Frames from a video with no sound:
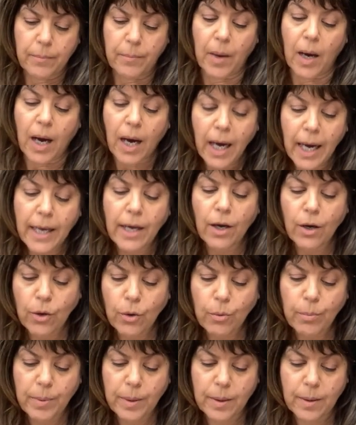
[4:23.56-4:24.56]
I
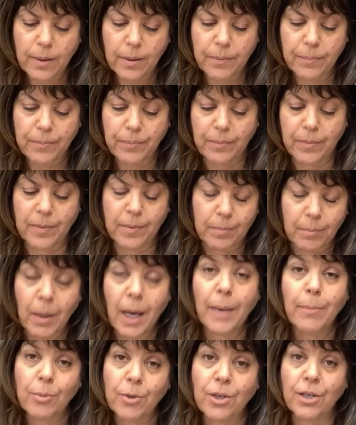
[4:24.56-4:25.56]
hope my
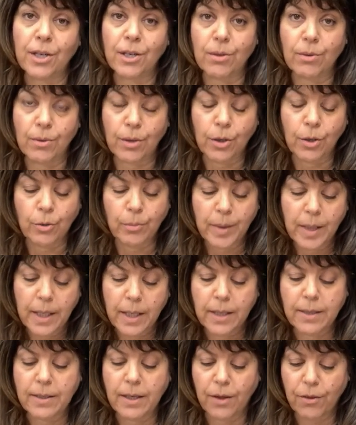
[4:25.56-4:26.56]
particular hope
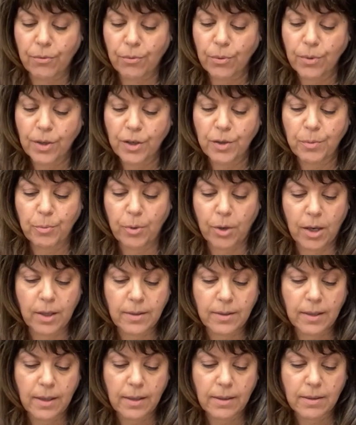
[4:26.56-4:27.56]
is that through this
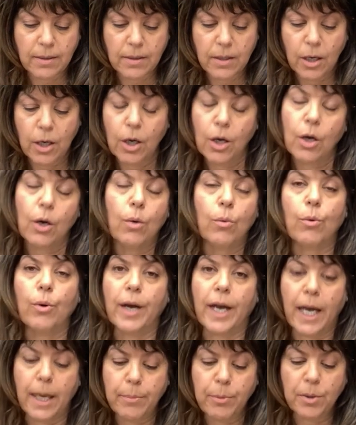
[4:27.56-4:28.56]
process we're
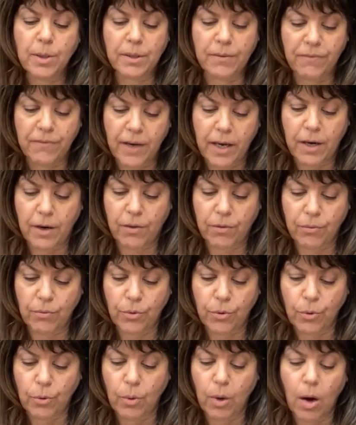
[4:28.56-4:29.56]
able to vet
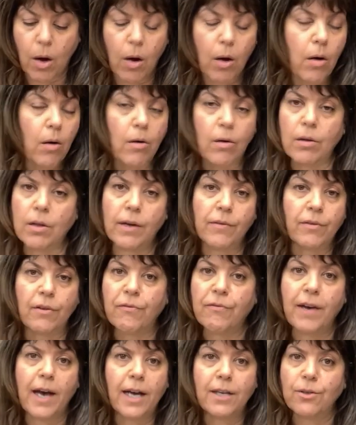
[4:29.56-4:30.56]
through all of the
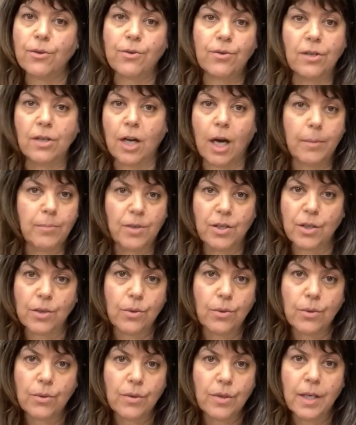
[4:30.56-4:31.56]
factors and
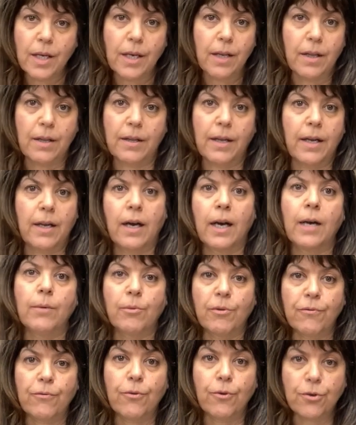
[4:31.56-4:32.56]
obstacles that I
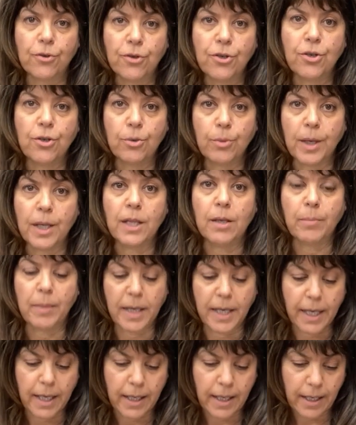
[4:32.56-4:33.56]
referred to in the
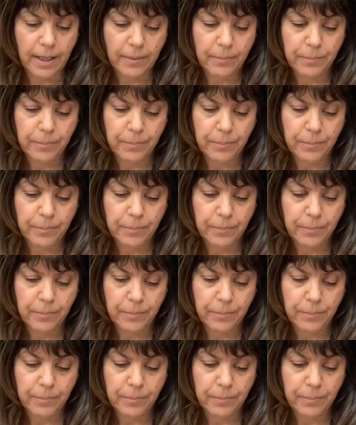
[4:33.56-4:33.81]
beginning,